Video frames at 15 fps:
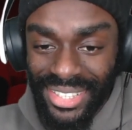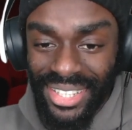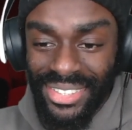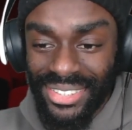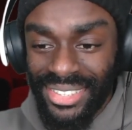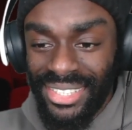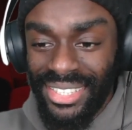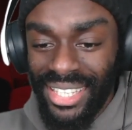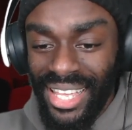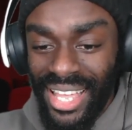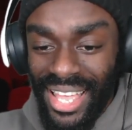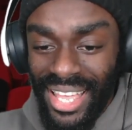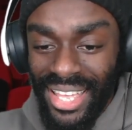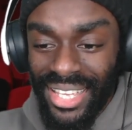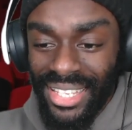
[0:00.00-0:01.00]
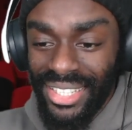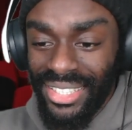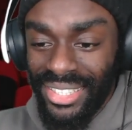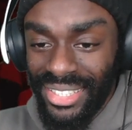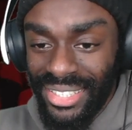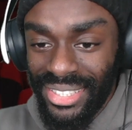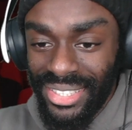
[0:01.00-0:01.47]

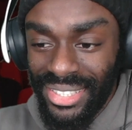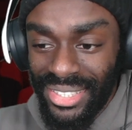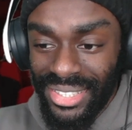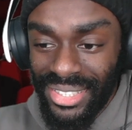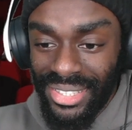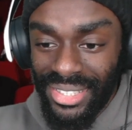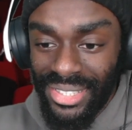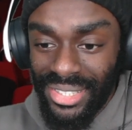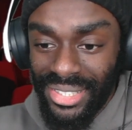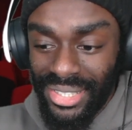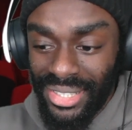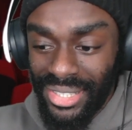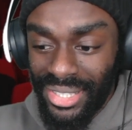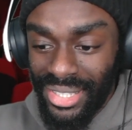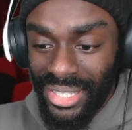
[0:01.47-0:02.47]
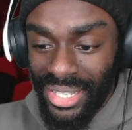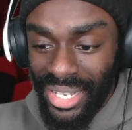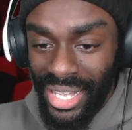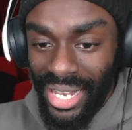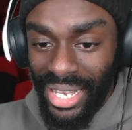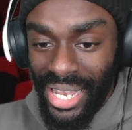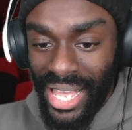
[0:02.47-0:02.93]
Okay.
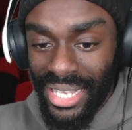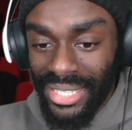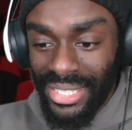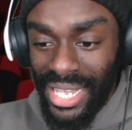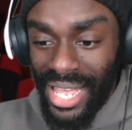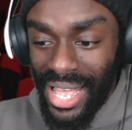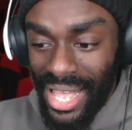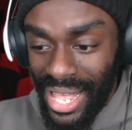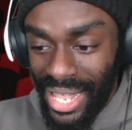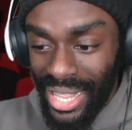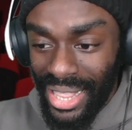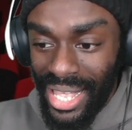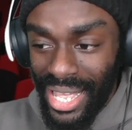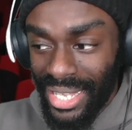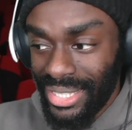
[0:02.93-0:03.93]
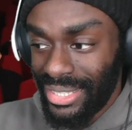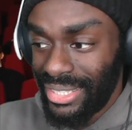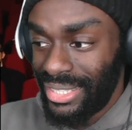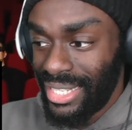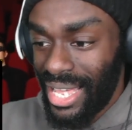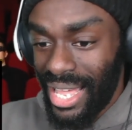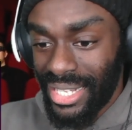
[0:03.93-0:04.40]
I like that. I
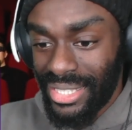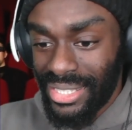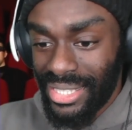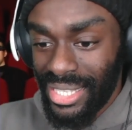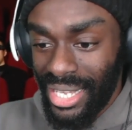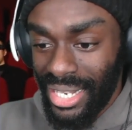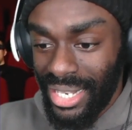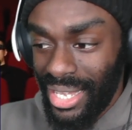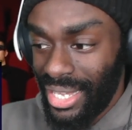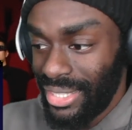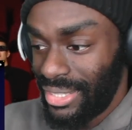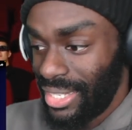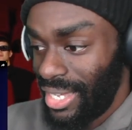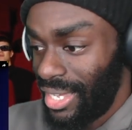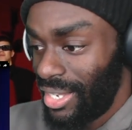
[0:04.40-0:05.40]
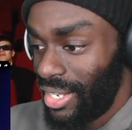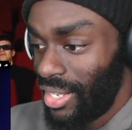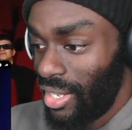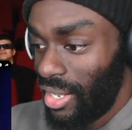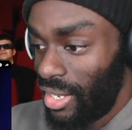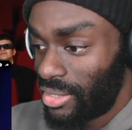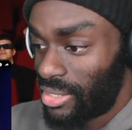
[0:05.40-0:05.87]
like that. I like that a
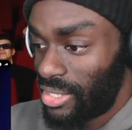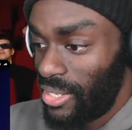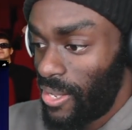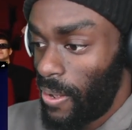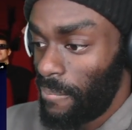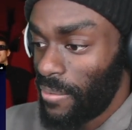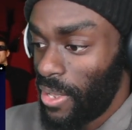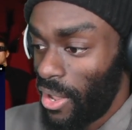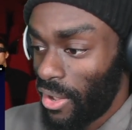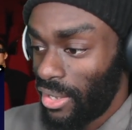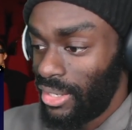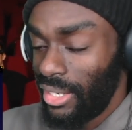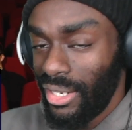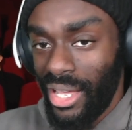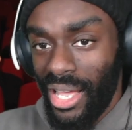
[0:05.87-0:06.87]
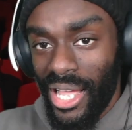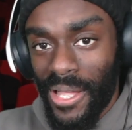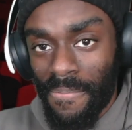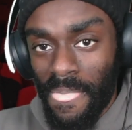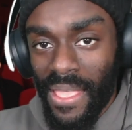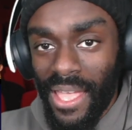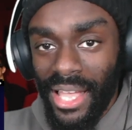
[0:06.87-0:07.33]
lot. I'm not going to
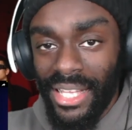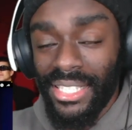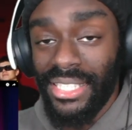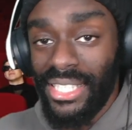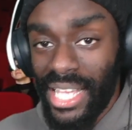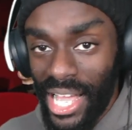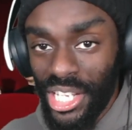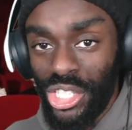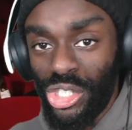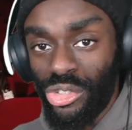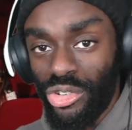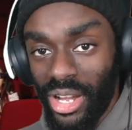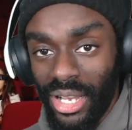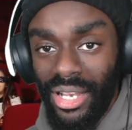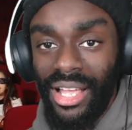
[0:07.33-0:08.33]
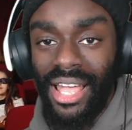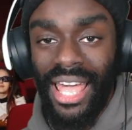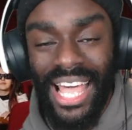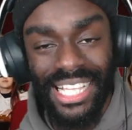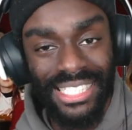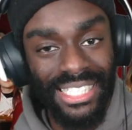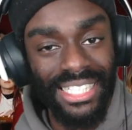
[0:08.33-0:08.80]
lie. That trailer
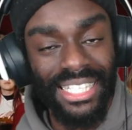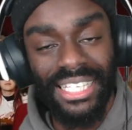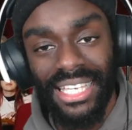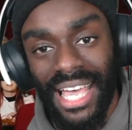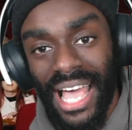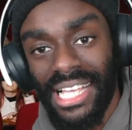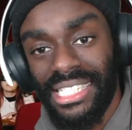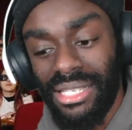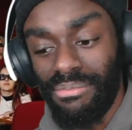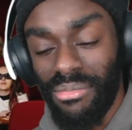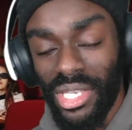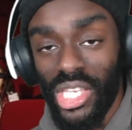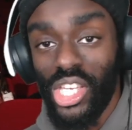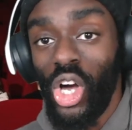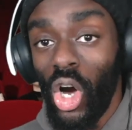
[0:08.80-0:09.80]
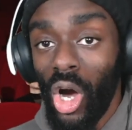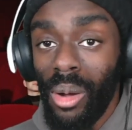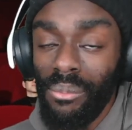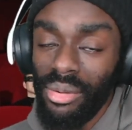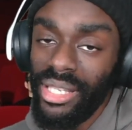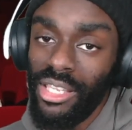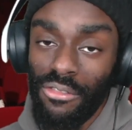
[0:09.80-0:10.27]
has gassed me
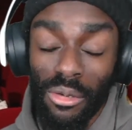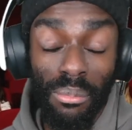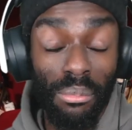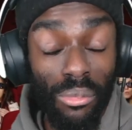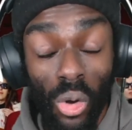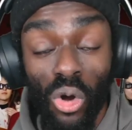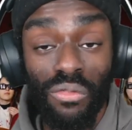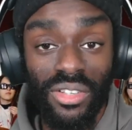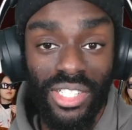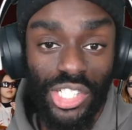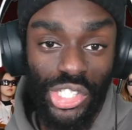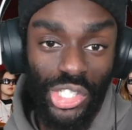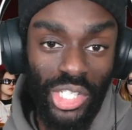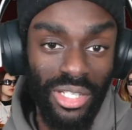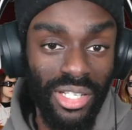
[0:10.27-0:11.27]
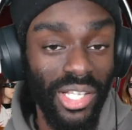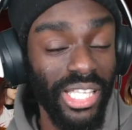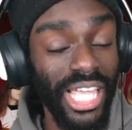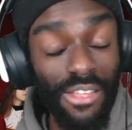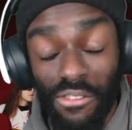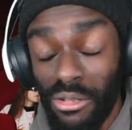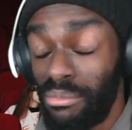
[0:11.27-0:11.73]
up even more for this.
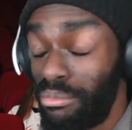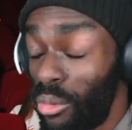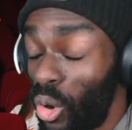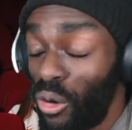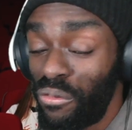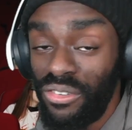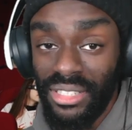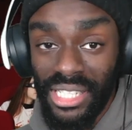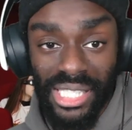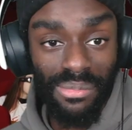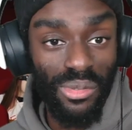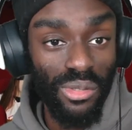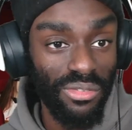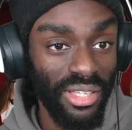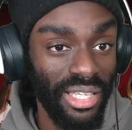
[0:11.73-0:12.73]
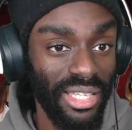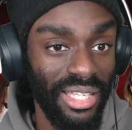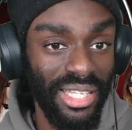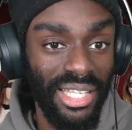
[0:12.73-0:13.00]
Even more for this movie.